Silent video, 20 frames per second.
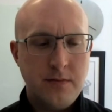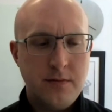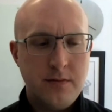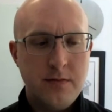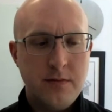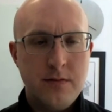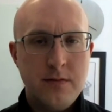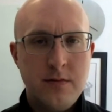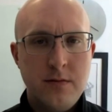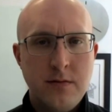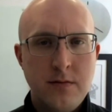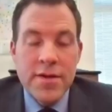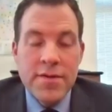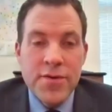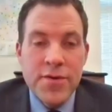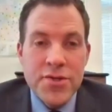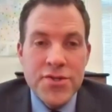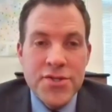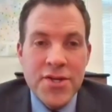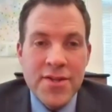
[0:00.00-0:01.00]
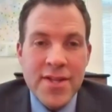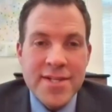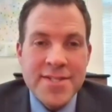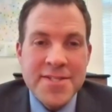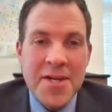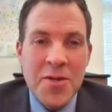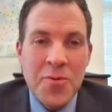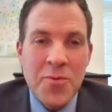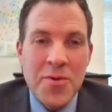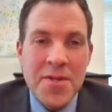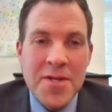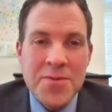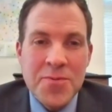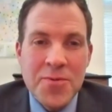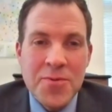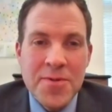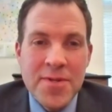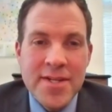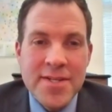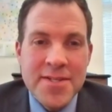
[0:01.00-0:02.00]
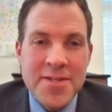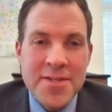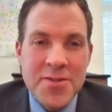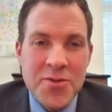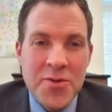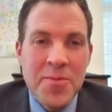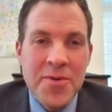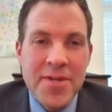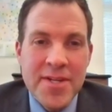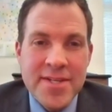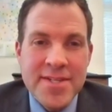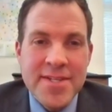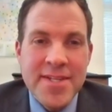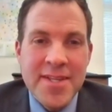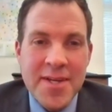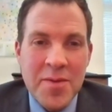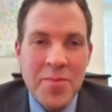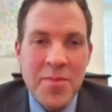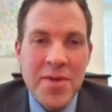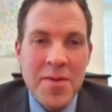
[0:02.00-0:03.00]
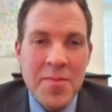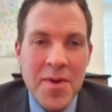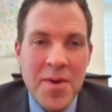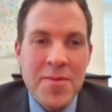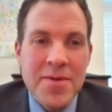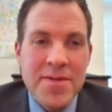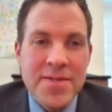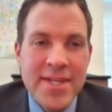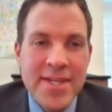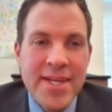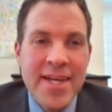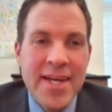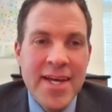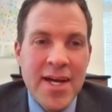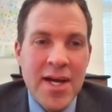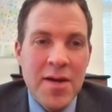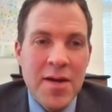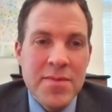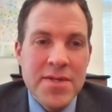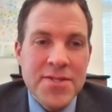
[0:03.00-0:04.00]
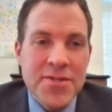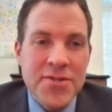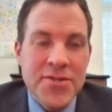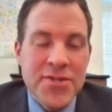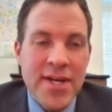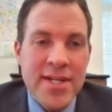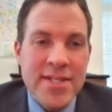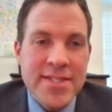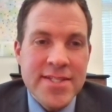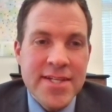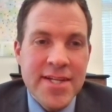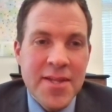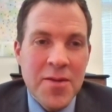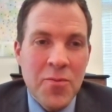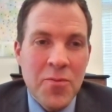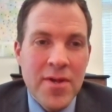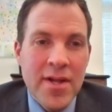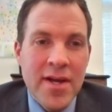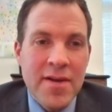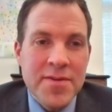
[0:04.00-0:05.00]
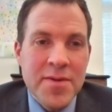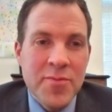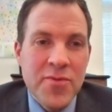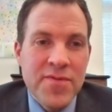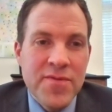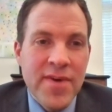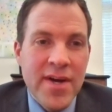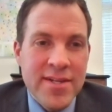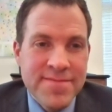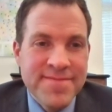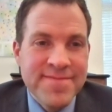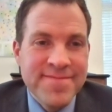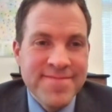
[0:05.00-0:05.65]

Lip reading: If you could share that study with us, we'll distribute it to the committee members. Mr. Johnson, and then we'll have to move on.